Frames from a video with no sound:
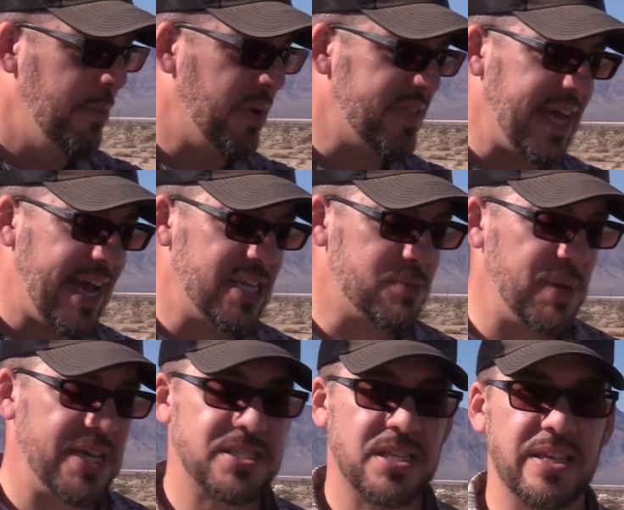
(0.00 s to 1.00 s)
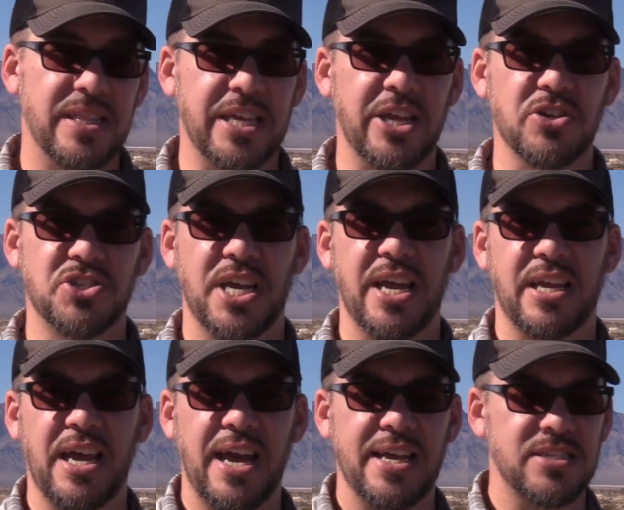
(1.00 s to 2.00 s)
But that is basically the gear check,
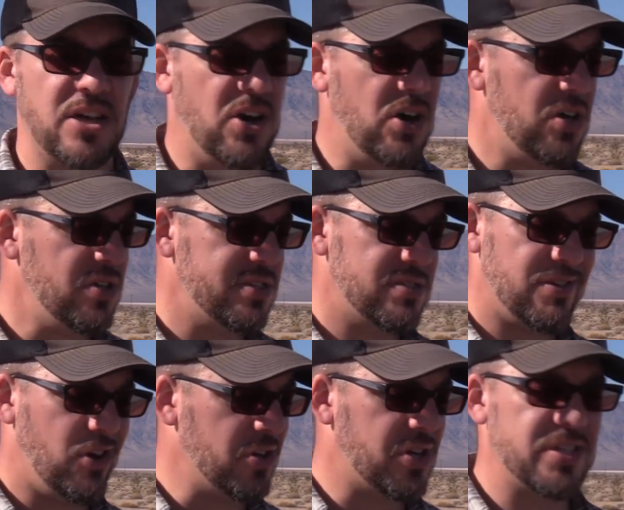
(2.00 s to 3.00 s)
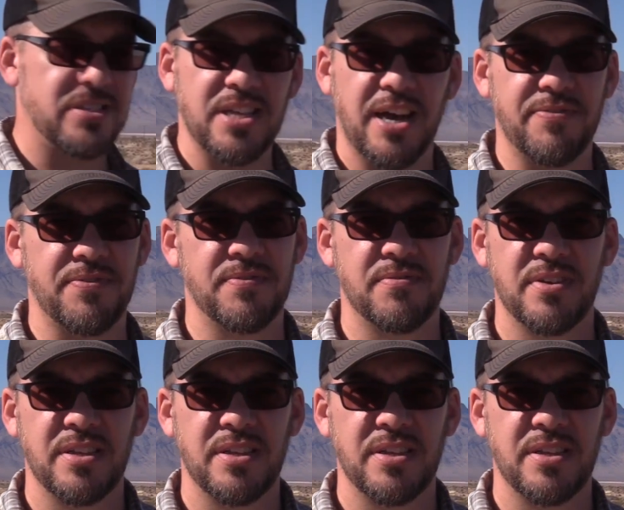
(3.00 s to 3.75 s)
guys. All good stuff.